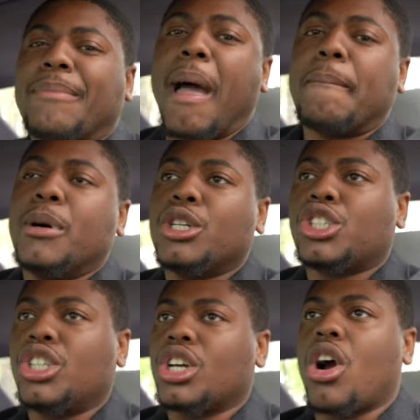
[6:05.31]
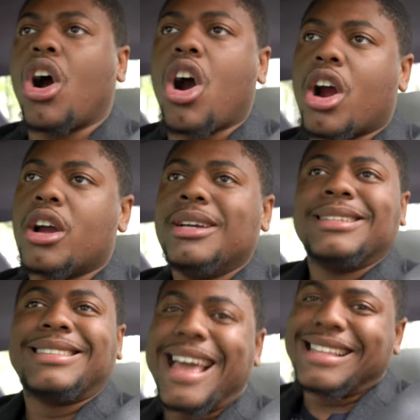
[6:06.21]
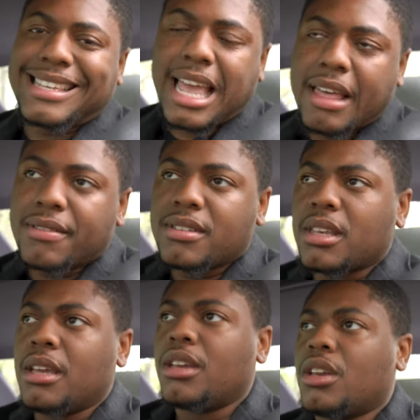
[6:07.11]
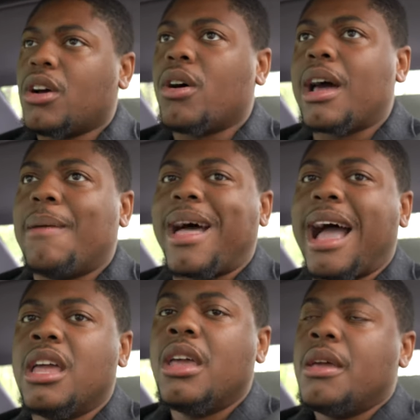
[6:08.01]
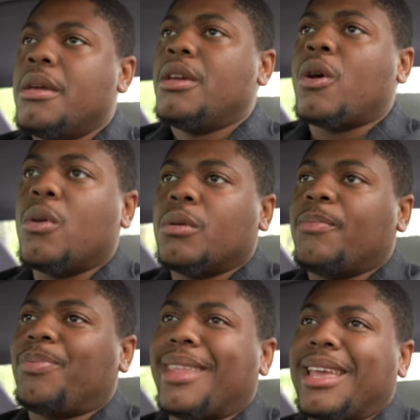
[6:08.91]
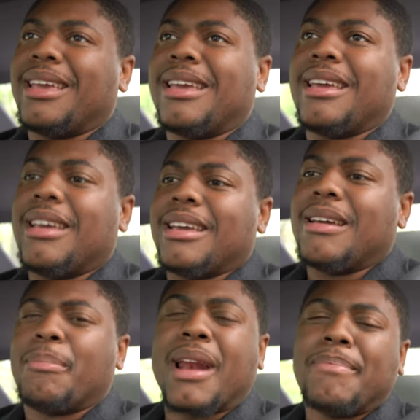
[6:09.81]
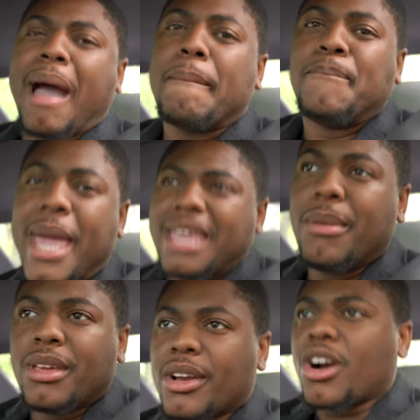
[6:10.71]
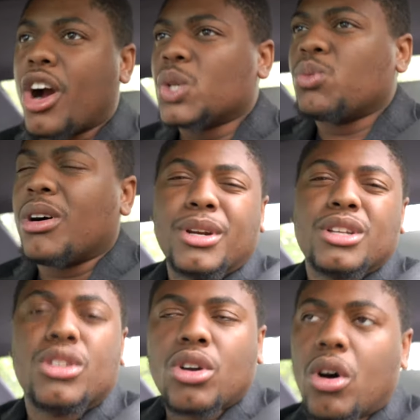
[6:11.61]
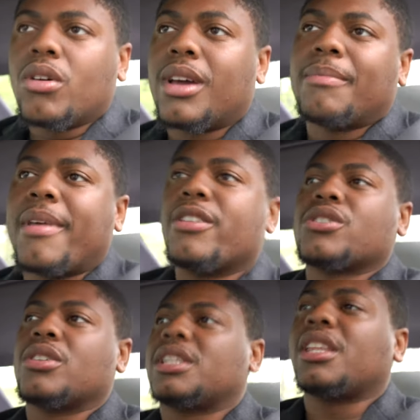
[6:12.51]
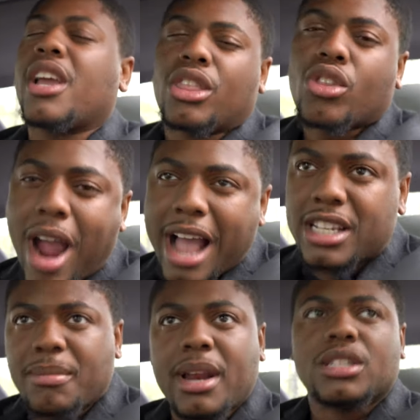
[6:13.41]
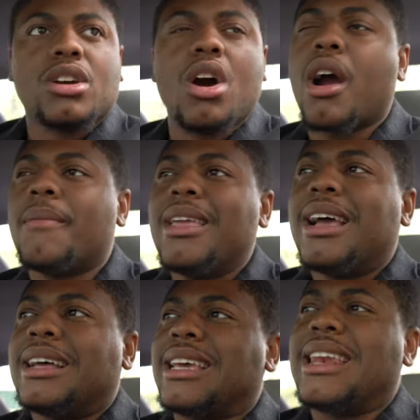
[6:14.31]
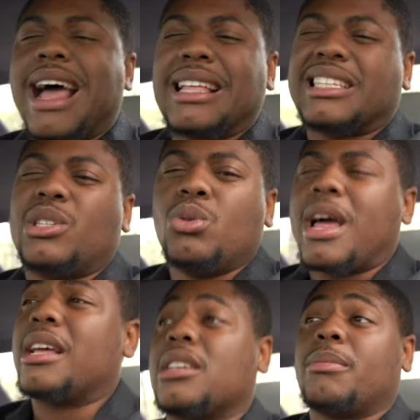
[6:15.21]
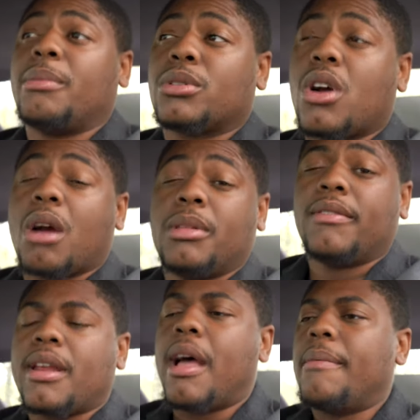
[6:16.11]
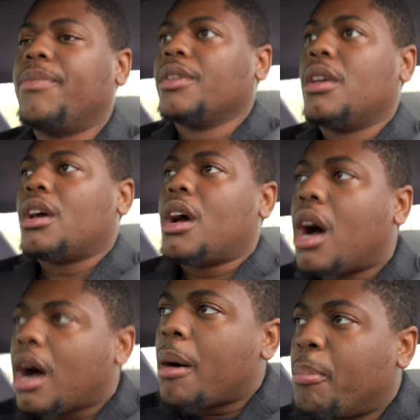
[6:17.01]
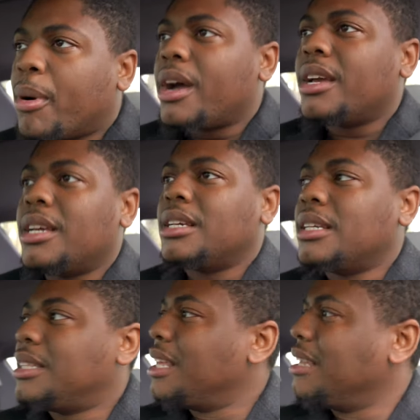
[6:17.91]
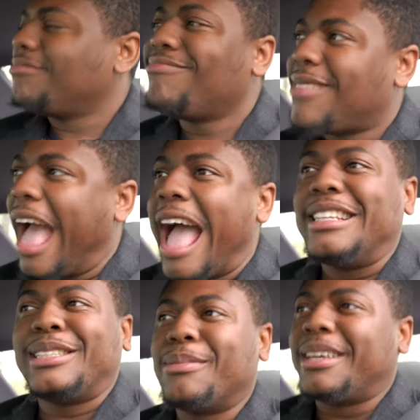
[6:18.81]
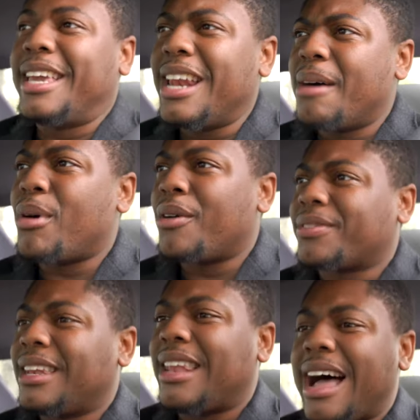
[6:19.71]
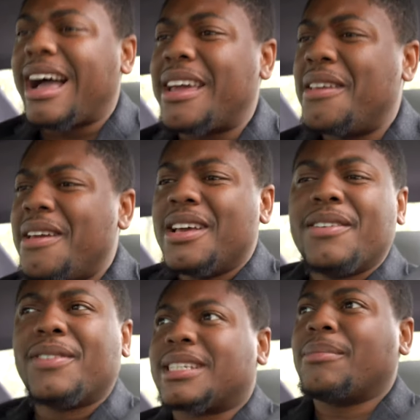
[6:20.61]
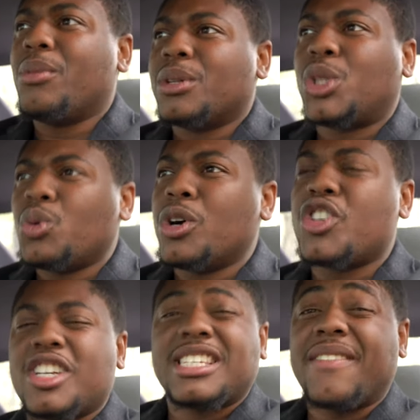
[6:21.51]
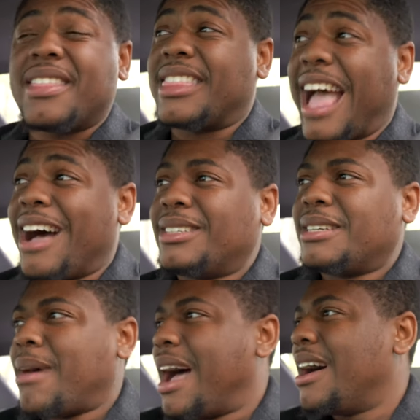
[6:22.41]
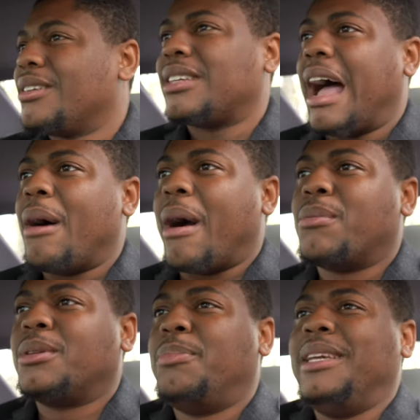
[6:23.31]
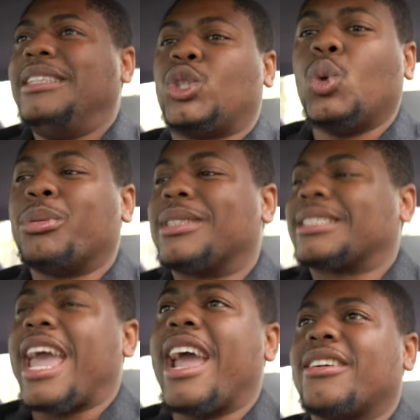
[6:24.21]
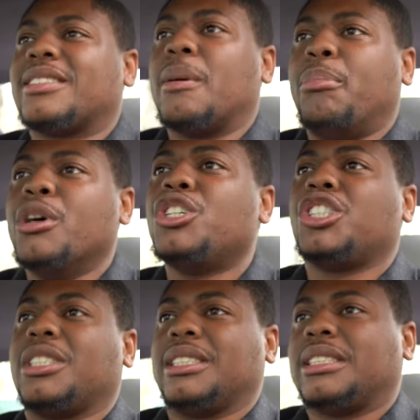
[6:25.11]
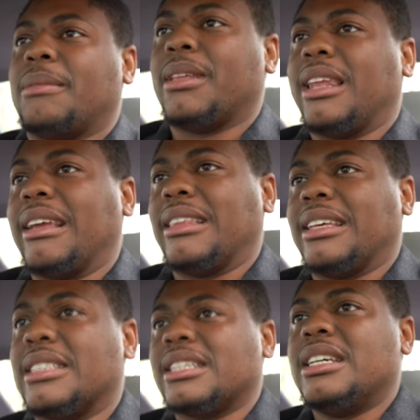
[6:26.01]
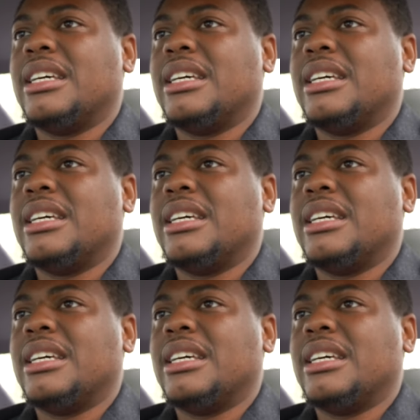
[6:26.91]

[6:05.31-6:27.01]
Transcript: I'm not pushing the car 10 tenths, uh, you know, and I'm not, you know, but I'm not babying the car as I'm an adult and I'm not just gonna sit there and thrash somebody's car. I tend not to do that to other people's car, believe it or not. Uh, but they had some get up off the line. For something with 207,000 miles, I, I would be super scared to push something like this.